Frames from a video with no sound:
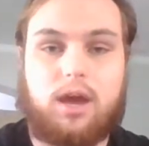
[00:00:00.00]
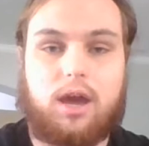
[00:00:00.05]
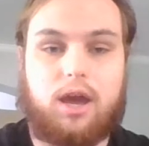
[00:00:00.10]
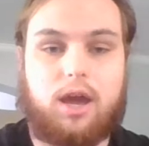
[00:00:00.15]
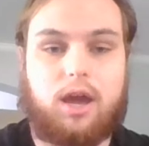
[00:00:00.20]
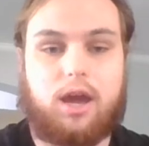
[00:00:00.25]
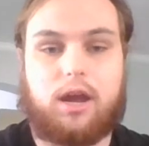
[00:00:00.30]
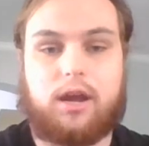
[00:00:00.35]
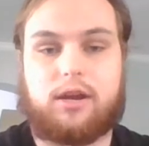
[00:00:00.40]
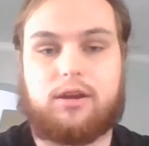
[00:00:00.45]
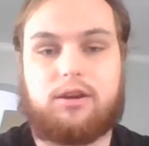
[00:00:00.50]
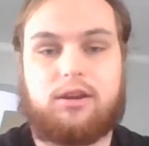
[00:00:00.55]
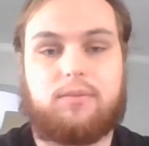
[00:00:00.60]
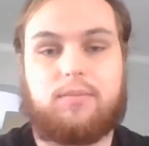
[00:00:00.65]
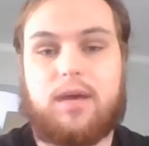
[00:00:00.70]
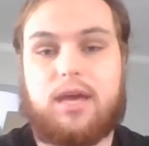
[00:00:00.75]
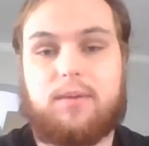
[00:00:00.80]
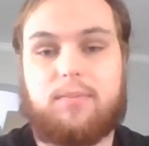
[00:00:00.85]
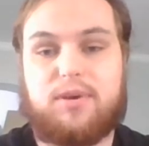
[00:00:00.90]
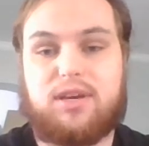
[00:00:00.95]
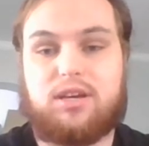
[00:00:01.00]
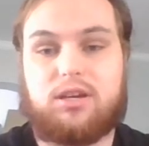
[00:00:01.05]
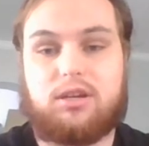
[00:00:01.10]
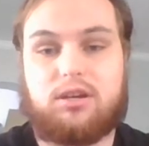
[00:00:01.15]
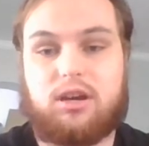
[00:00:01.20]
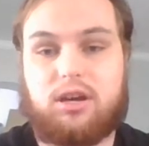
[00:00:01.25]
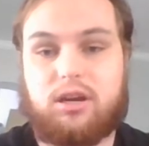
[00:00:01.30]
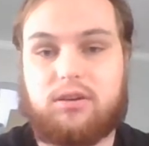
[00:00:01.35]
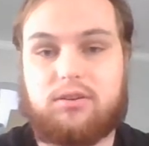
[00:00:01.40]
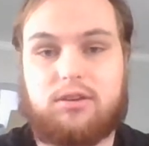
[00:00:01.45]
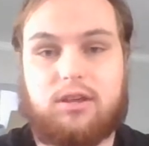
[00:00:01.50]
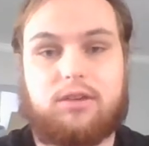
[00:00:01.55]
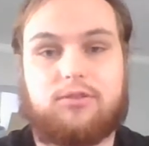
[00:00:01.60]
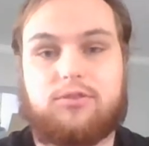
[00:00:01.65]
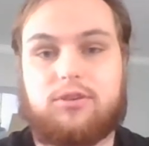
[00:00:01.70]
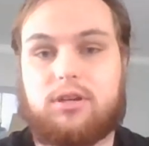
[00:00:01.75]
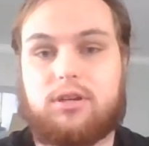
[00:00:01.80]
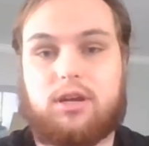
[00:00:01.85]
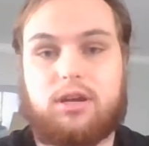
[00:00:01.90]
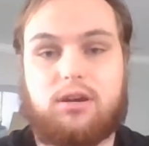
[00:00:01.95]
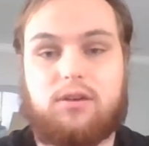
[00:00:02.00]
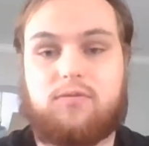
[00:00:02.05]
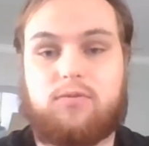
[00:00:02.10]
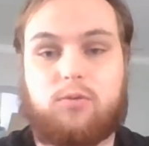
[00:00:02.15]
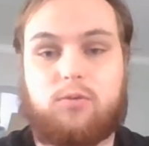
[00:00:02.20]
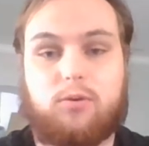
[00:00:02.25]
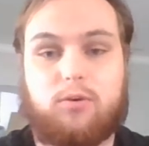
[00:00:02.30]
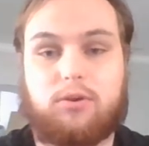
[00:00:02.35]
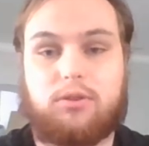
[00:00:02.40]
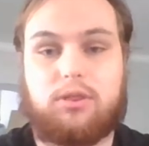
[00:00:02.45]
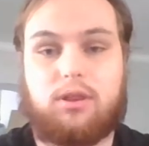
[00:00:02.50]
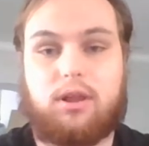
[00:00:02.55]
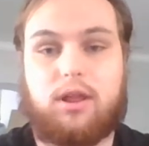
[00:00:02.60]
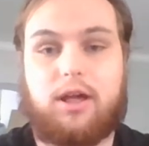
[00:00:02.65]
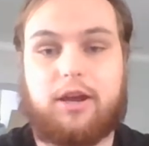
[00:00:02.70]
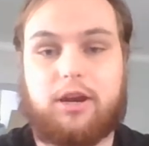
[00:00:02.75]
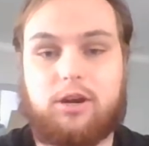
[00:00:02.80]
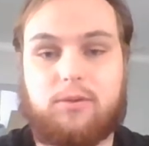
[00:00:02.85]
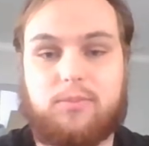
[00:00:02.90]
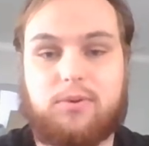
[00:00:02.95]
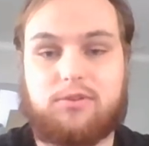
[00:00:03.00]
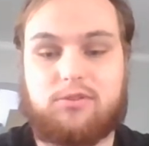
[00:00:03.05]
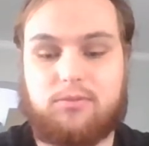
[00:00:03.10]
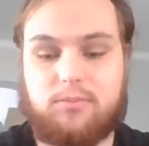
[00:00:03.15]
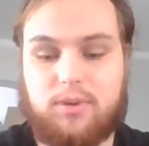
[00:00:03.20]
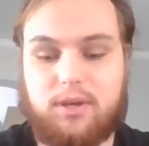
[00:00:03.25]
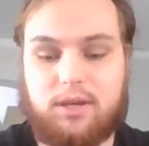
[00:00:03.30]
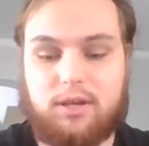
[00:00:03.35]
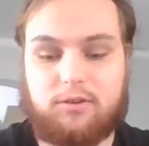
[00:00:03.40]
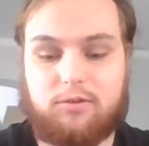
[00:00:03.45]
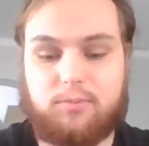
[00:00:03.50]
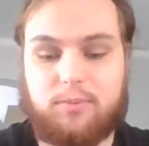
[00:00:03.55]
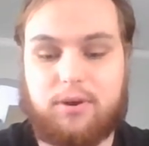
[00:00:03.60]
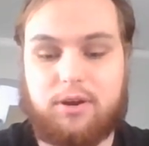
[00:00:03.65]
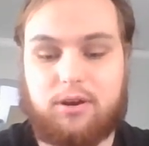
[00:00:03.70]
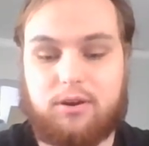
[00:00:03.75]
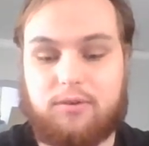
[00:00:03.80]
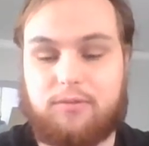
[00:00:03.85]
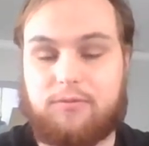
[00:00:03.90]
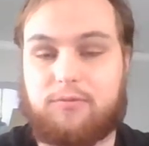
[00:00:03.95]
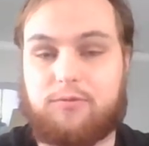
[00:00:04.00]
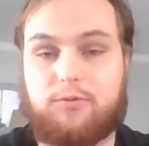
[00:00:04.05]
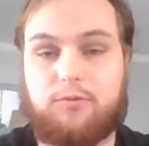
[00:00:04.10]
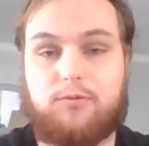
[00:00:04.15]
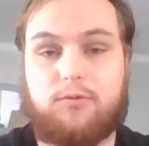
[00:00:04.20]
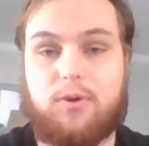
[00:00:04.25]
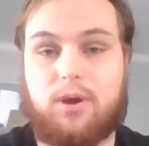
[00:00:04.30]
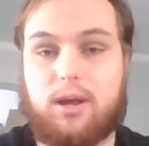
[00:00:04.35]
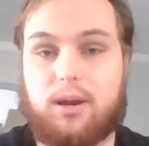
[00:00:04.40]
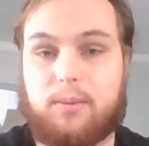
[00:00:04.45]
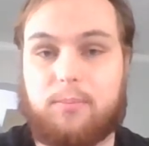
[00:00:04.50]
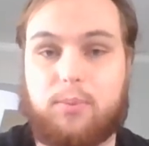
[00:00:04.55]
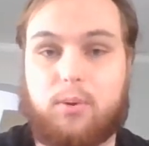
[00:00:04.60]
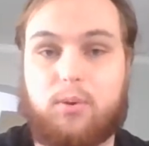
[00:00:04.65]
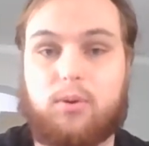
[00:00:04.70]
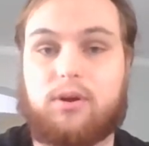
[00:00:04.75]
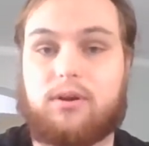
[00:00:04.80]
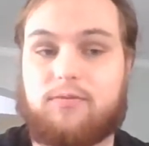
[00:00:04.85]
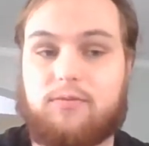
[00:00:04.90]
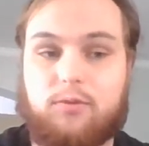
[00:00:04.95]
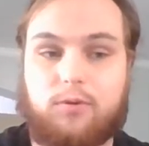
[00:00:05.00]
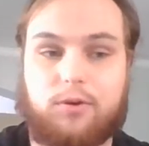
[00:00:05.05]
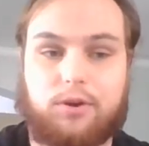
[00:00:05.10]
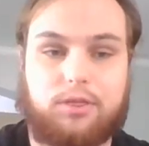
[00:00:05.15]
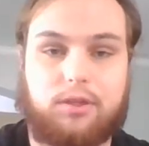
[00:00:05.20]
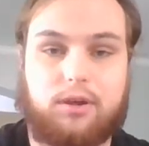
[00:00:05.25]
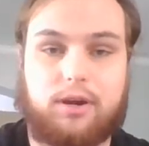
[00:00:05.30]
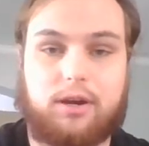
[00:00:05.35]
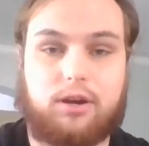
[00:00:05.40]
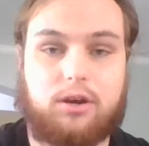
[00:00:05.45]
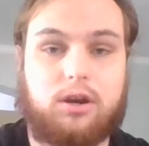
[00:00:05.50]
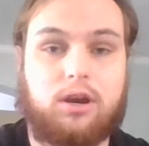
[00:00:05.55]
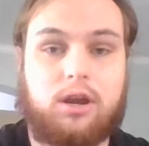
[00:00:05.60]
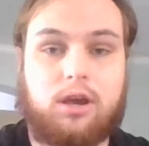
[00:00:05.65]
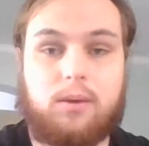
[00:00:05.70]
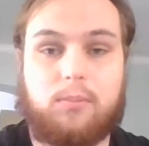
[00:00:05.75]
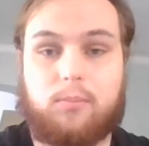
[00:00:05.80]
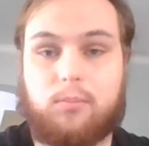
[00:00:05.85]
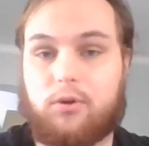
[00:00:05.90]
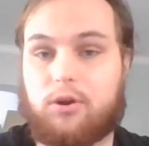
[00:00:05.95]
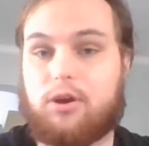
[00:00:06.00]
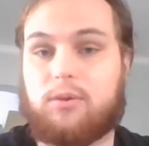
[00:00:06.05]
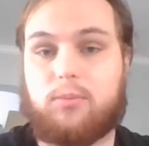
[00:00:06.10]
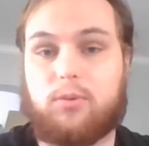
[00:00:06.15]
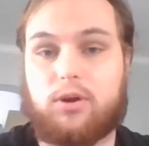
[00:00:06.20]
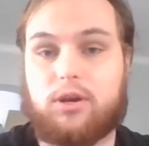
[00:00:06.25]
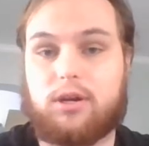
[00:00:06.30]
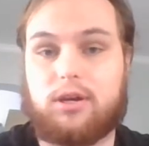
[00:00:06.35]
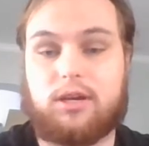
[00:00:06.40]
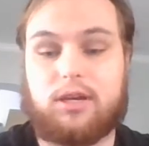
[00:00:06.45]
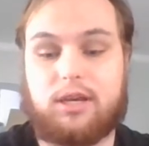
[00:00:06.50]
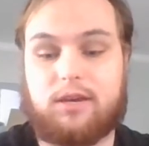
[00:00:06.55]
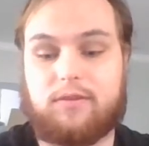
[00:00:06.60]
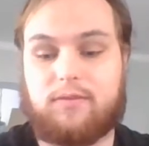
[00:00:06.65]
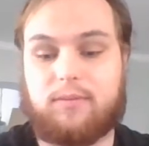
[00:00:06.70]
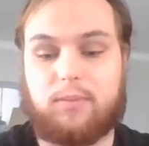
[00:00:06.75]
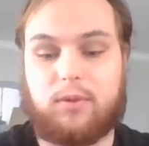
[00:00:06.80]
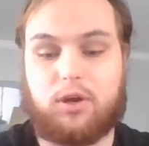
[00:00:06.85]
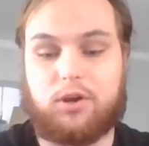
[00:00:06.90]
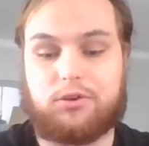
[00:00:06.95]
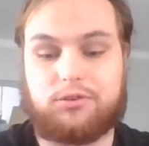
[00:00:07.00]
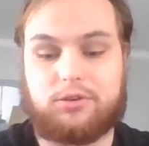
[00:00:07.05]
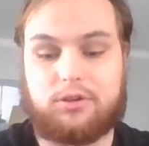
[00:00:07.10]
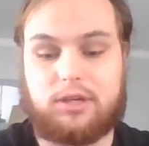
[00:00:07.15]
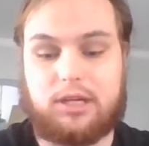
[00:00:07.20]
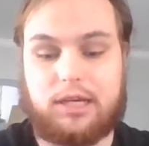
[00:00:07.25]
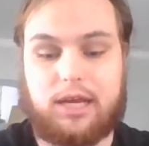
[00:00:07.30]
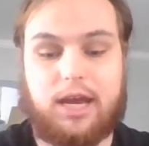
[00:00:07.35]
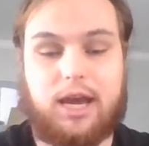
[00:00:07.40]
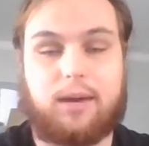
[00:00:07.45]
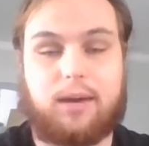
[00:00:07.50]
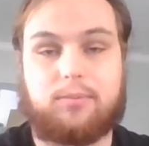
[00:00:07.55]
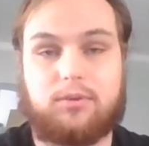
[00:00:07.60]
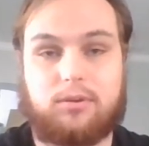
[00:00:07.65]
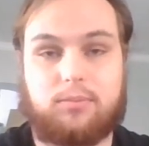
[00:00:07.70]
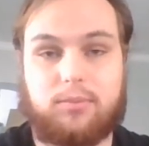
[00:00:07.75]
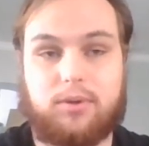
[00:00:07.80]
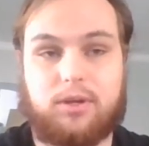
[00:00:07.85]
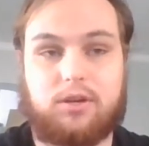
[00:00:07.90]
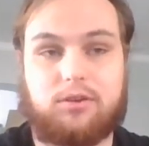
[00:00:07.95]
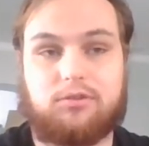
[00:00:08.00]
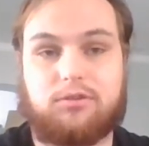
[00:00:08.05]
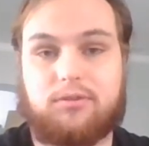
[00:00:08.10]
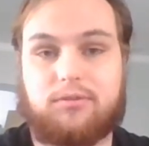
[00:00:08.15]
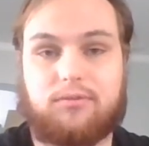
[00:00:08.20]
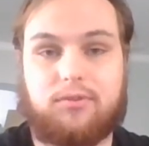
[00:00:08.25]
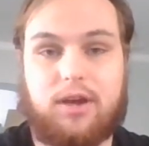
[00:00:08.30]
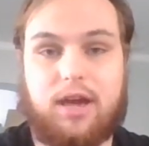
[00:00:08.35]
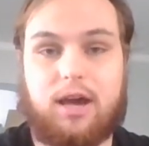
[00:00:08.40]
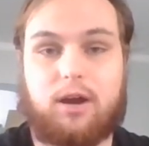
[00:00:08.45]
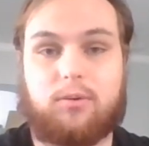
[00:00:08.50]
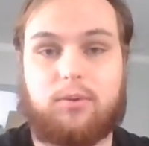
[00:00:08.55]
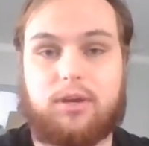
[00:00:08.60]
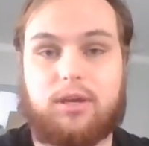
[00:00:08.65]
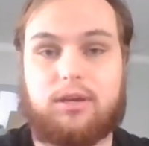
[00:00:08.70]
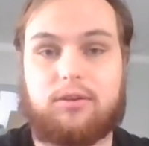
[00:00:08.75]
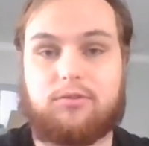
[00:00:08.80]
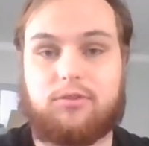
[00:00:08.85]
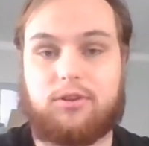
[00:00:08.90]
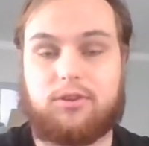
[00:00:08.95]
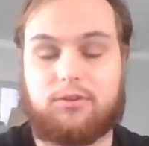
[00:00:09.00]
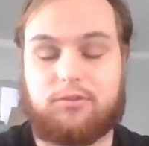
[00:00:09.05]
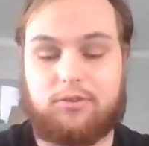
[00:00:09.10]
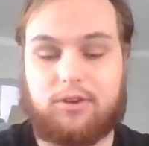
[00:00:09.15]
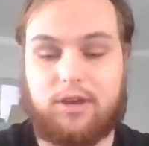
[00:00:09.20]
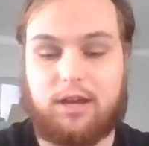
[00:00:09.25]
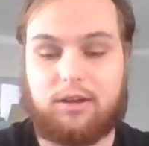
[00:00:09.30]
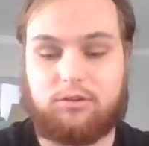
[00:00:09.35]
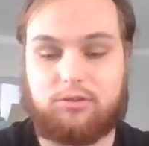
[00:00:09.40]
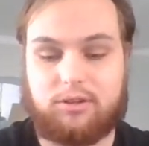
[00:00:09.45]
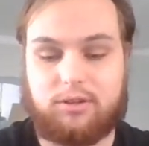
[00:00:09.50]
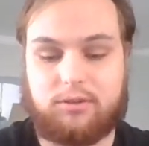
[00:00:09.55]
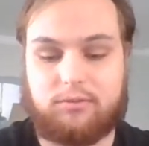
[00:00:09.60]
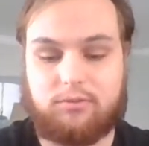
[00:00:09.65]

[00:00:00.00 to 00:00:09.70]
And he may be a designated fourth liner, but to me, he's been an important fourth liner. Brind'Amour didn't give him the alternate captain because of how he is on the stat sheet.